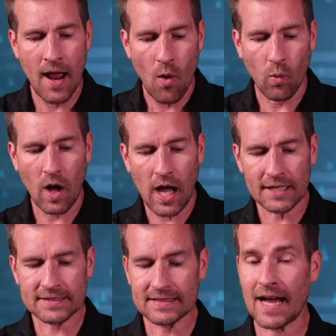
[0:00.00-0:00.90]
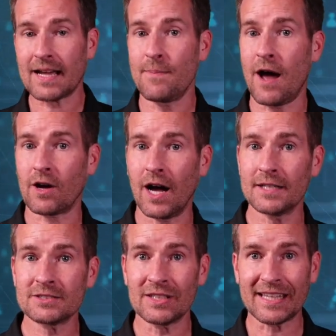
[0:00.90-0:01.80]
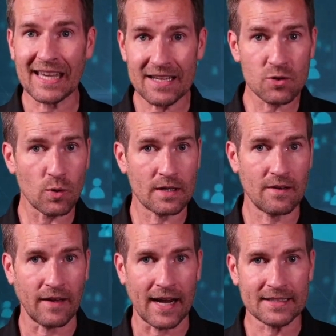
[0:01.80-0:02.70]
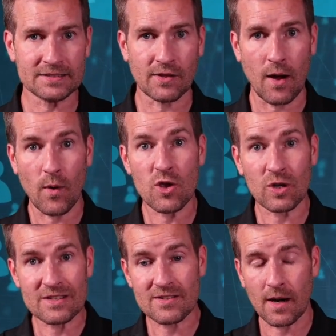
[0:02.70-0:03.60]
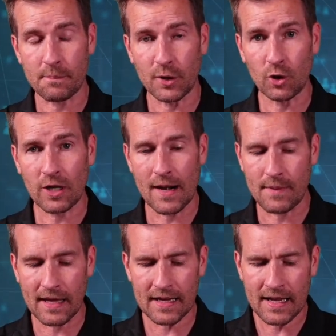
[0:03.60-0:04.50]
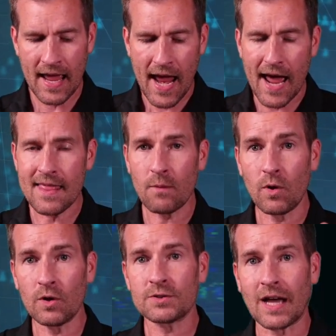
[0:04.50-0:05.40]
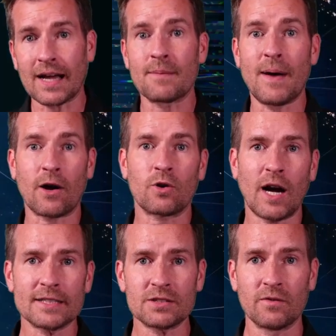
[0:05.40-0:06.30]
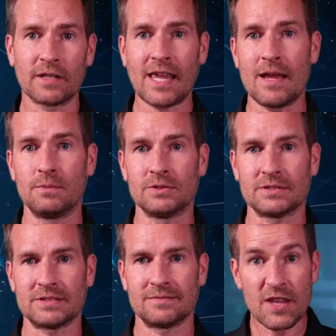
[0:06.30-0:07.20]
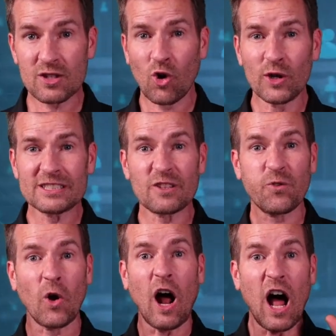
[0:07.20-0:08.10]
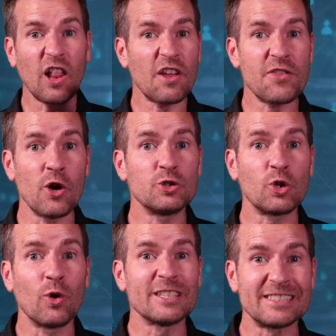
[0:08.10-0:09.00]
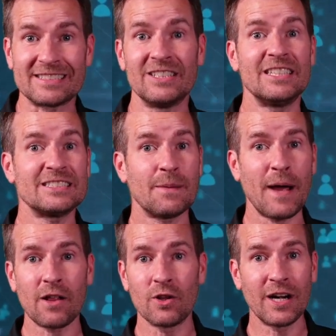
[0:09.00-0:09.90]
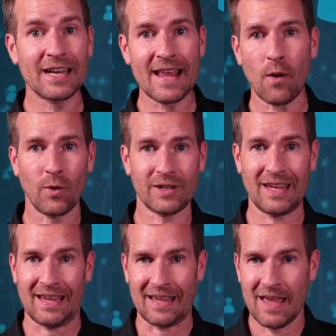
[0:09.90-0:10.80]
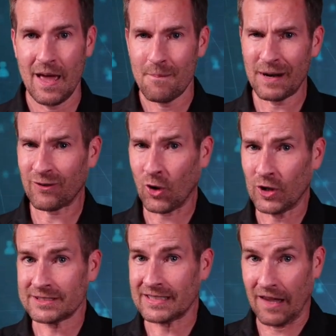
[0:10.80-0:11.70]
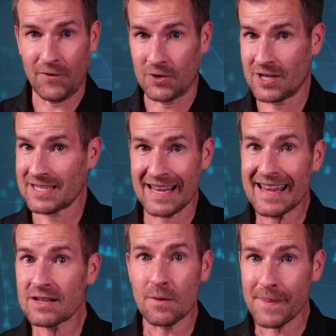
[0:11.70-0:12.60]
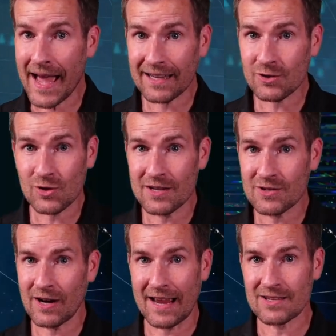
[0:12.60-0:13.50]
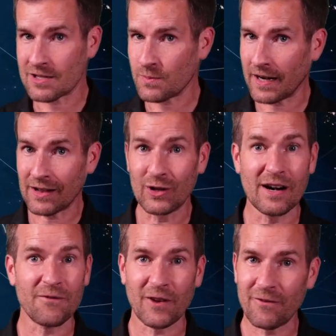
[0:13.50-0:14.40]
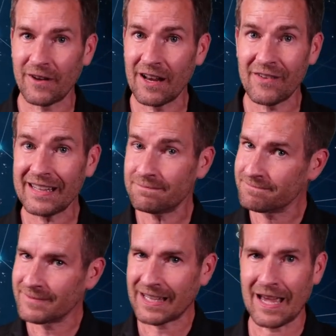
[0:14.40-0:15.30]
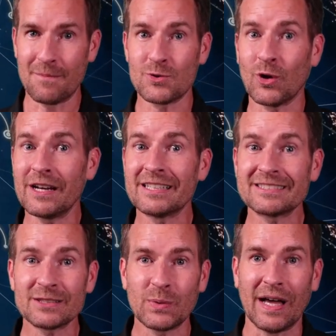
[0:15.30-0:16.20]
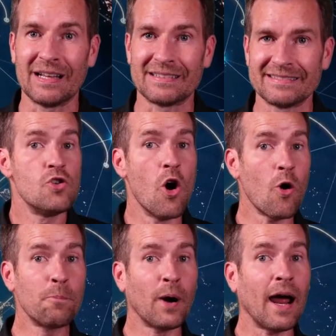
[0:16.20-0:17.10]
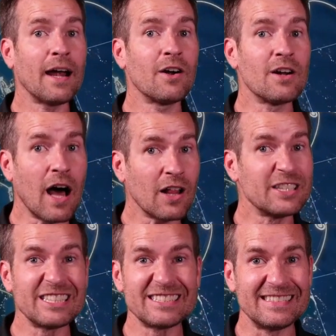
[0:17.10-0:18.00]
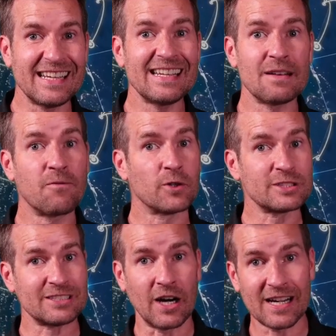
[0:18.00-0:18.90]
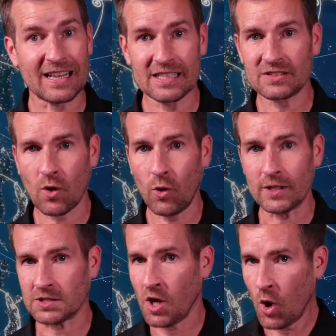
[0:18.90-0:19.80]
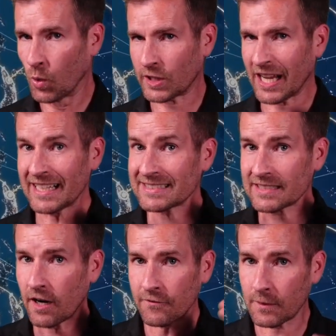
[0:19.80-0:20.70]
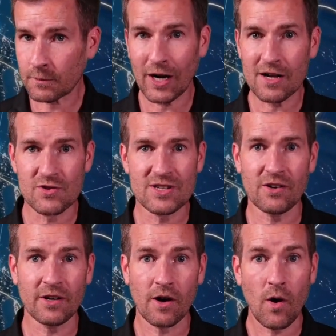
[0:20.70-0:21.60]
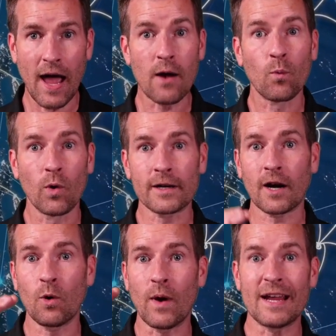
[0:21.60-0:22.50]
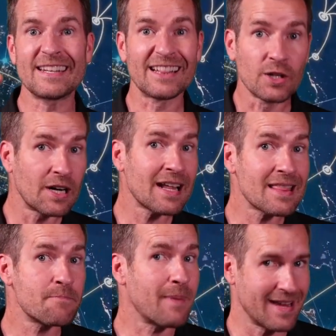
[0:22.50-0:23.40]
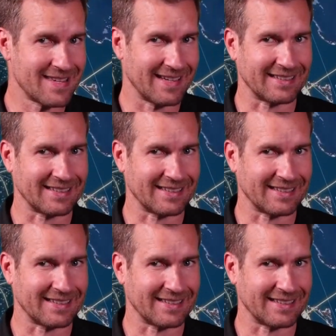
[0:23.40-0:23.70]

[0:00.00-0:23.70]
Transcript: We'll also talk about consoling into a device so that way you can start programming it, and then we'll talk about crossover cables. This course is for all of those who are serious about learning networking. But of course, if you're just into Packet Tracer and just want to learn it for the fun of it, come join us as well. No prior knowledge is needed for starting this course. We're gonna start from ground zero and work our way to learning the basics.